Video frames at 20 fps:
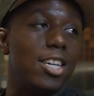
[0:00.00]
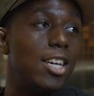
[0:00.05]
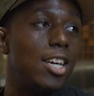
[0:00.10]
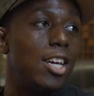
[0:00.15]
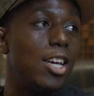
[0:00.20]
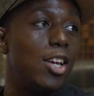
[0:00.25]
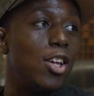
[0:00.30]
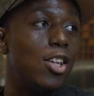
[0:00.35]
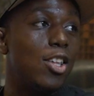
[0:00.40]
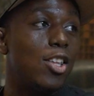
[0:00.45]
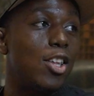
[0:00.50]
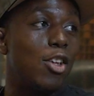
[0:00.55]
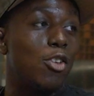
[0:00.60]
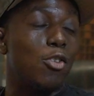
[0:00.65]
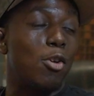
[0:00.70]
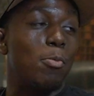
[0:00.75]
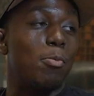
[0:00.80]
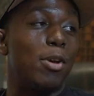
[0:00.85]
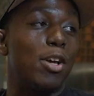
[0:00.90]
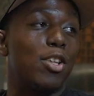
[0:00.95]
It's
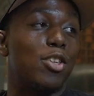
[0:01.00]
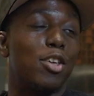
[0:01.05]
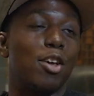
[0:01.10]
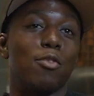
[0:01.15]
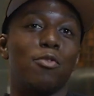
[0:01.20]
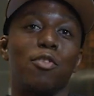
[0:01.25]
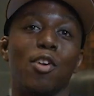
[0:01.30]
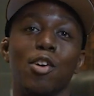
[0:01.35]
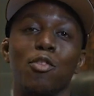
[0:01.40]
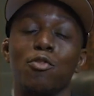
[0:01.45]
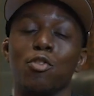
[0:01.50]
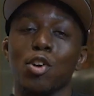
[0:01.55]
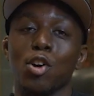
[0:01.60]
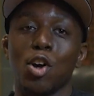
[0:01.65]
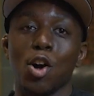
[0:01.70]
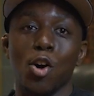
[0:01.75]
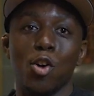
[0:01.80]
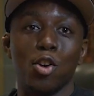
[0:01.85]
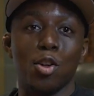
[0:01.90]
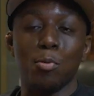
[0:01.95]
gonna be a tough fight for
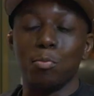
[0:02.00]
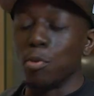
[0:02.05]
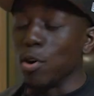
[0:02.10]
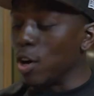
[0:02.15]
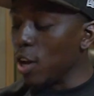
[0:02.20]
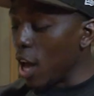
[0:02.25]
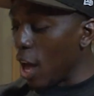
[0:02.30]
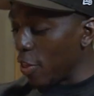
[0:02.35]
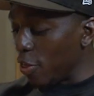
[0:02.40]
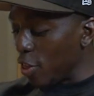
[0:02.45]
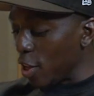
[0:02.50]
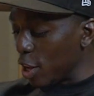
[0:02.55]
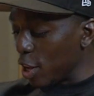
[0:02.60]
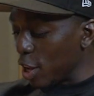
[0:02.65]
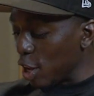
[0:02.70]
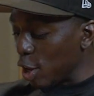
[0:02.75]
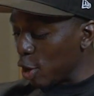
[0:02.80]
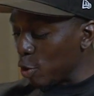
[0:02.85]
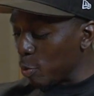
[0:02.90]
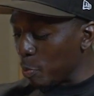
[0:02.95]
Cody, but I
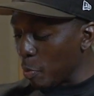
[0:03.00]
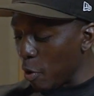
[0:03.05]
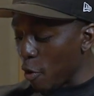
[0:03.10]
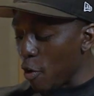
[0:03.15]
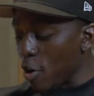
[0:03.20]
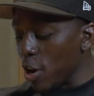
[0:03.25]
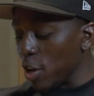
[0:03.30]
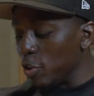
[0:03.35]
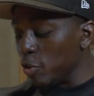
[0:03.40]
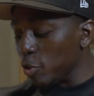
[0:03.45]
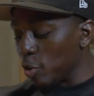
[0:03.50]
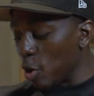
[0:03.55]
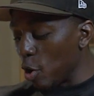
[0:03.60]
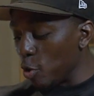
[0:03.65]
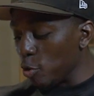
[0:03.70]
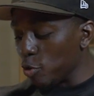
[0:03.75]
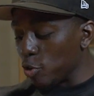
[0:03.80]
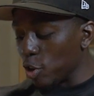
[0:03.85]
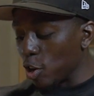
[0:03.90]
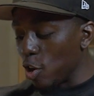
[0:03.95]
think experience
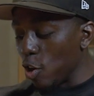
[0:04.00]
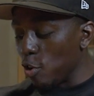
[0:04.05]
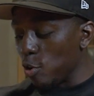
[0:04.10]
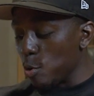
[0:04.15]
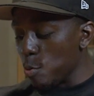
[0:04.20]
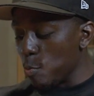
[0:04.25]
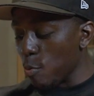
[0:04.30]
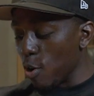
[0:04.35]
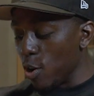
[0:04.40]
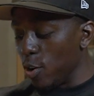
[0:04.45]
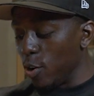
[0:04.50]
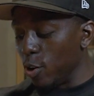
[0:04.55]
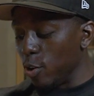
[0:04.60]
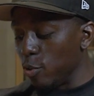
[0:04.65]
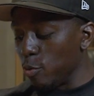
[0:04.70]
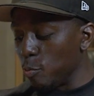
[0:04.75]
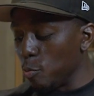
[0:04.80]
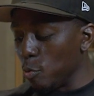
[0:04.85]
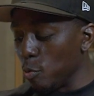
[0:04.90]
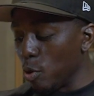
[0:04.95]
goes to Cody
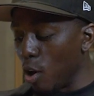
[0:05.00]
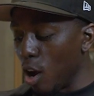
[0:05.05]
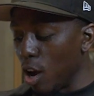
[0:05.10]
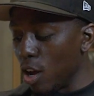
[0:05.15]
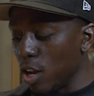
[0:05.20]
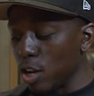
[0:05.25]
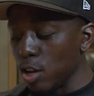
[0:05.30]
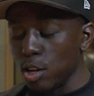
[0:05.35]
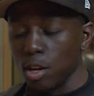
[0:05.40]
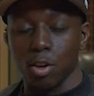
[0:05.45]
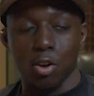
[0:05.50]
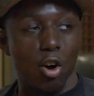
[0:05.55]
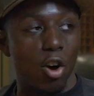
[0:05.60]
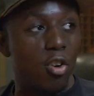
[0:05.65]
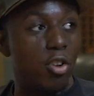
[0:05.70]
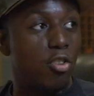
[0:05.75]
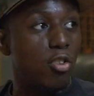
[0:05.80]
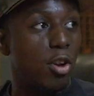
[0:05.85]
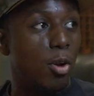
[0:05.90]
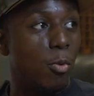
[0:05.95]
Brundage.
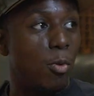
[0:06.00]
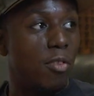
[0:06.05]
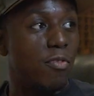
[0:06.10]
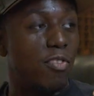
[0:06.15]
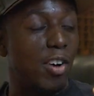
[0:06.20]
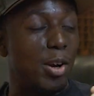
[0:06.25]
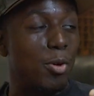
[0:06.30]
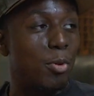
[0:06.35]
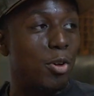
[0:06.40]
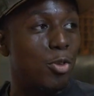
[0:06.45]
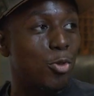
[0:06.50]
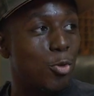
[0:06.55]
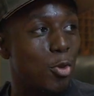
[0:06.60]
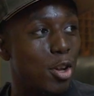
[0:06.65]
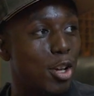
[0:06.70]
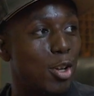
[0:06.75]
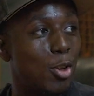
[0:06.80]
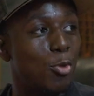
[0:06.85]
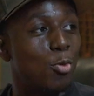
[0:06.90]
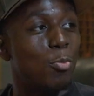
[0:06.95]
Cody's on a 1-fight win
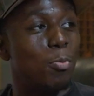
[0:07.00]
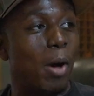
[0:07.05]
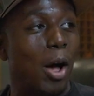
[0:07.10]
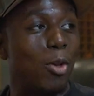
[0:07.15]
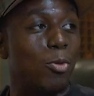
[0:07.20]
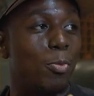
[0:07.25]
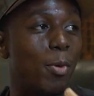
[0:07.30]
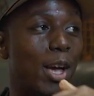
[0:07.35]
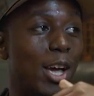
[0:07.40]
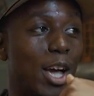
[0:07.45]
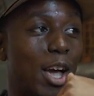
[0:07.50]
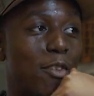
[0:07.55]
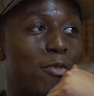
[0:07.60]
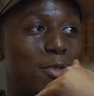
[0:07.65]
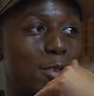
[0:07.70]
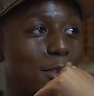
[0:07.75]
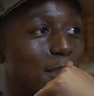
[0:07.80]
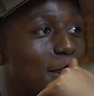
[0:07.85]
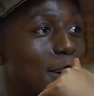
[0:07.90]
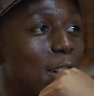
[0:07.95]
streak. He's bounced back
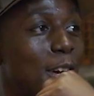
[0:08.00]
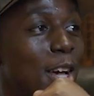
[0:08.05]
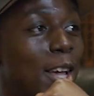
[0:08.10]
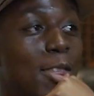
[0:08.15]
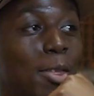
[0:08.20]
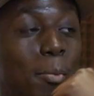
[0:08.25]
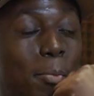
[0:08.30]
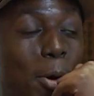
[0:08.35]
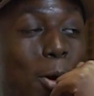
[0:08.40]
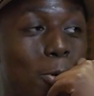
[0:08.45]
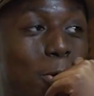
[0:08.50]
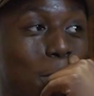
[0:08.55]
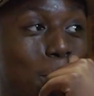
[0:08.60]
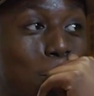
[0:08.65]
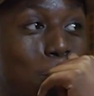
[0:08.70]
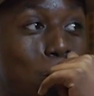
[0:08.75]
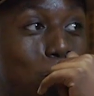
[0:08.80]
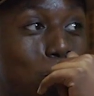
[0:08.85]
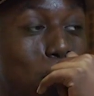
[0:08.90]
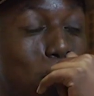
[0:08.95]
after the Bo
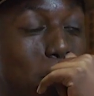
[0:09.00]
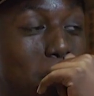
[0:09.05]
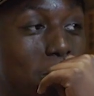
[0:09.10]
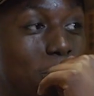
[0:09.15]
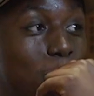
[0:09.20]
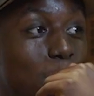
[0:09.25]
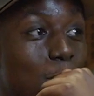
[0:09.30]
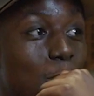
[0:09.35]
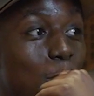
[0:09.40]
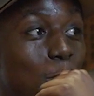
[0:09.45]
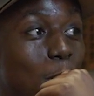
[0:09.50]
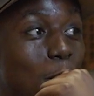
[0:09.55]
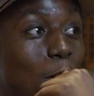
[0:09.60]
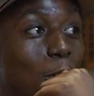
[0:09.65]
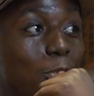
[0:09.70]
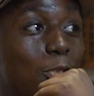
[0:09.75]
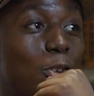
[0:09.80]
Nickel submission, you know.